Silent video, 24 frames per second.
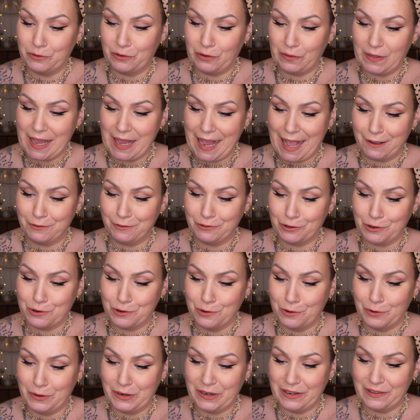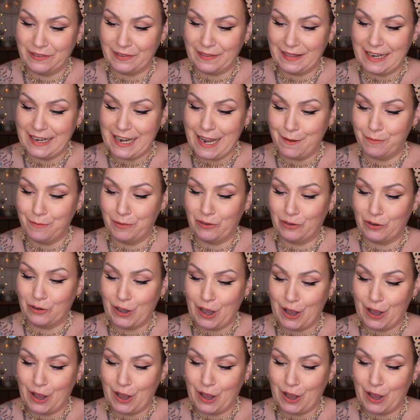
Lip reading: to the outer corners of the lips to